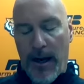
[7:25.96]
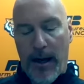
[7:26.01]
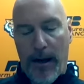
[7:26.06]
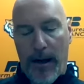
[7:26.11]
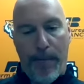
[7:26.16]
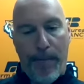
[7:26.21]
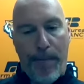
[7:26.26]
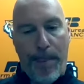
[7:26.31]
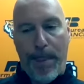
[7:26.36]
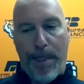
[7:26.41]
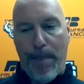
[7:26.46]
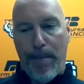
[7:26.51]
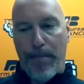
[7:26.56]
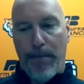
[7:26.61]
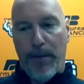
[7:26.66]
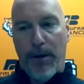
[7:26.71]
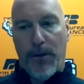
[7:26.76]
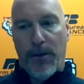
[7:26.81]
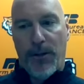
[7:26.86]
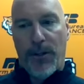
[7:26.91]
Um,
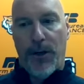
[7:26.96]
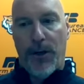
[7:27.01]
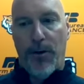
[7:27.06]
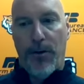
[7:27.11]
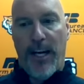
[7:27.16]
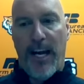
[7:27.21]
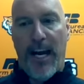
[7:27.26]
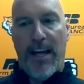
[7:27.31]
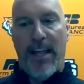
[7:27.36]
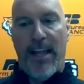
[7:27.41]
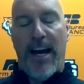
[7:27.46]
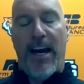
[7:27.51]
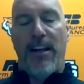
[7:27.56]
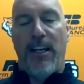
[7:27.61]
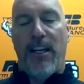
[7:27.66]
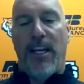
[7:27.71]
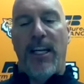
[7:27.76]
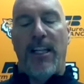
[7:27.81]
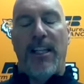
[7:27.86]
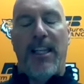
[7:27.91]
so yeah,
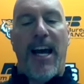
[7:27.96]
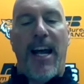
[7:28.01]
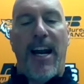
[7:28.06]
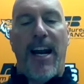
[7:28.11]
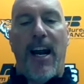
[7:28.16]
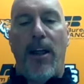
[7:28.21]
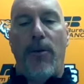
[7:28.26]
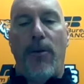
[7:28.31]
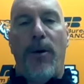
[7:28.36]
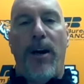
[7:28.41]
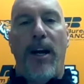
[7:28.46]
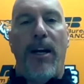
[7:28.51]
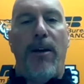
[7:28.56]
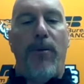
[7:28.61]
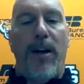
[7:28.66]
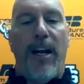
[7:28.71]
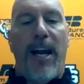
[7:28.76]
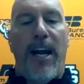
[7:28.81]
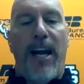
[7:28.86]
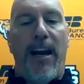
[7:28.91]
that you get that out of the
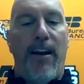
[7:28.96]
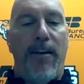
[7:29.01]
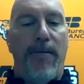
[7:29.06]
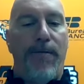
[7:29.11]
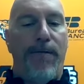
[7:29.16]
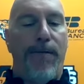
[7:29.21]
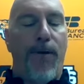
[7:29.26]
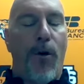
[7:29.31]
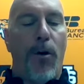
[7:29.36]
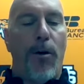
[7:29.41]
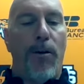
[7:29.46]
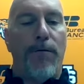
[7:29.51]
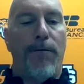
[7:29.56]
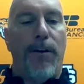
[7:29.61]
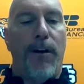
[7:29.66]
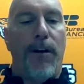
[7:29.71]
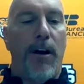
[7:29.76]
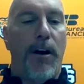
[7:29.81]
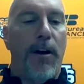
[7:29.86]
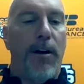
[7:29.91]
way. We had four
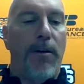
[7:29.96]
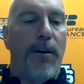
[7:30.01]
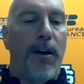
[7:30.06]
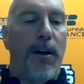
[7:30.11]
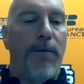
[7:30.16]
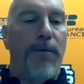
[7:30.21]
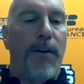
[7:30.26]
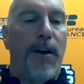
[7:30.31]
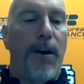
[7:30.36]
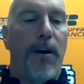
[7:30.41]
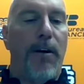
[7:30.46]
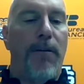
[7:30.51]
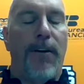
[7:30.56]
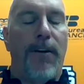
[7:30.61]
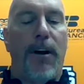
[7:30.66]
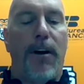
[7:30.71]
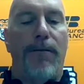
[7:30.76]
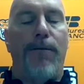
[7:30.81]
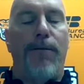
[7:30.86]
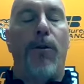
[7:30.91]
of our of our
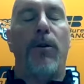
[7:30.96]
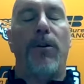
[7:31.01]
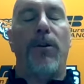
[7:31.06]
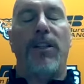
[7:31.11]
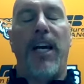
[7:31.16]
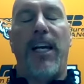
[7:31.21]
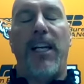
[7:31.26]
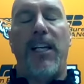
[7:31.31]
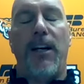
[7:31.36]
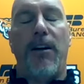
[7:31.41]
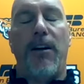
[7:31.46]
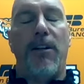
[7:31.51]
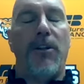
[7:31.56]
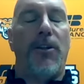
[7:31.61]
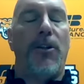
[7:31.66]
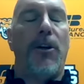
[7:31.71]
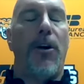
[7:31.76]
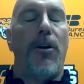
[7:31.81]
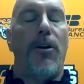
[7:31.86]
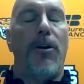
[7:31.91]
of our four secondary
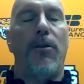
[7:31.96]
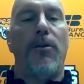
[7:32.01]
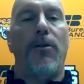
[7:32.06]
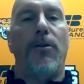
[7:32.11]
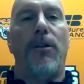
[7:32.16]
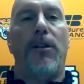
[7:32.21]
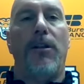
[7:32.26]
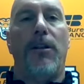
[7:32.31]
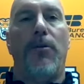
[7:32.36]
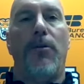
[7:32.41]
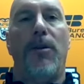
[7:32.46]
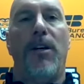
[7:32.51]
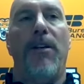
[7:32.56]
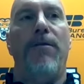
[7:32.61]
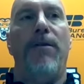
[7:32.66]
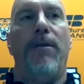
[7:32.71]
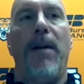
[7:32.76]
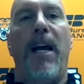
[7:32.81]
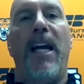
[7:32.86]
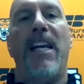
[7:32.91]
starters. Three
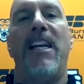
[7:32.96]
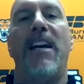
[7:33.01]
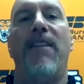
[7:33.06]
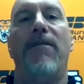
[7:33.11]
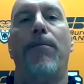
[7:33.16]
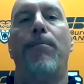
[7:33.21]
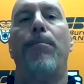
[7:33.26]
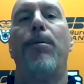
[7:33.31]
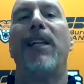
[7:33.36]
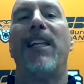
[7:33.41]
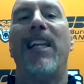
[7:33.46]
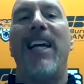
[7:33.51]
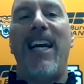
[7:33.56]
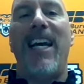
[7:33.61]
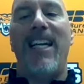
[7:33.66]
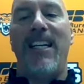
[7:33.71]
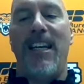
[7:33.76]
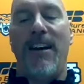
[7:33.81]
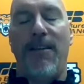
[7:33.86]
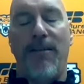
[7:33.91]
of them had never
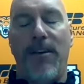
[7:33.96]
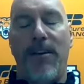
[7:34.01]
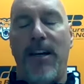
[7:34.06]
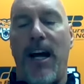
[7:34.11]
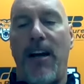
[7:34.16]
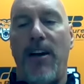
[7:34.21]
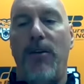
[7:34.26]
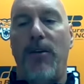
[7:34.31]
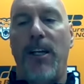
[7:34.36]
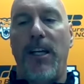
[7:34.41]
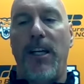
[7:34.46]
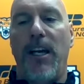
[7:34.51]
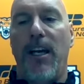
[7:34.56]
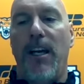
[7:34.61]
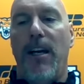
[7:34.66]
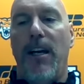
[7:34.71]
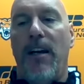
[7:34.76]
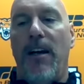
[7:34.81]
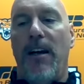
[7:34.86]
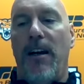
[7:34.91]
played. Never not only
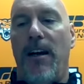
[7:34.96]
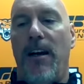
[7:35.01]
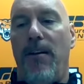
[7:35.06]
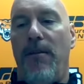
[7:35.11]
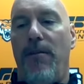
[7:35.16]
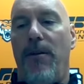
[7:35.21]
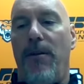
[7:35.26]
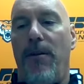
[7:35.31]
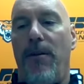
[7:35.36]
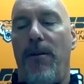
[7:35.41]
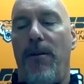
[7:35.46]
uh,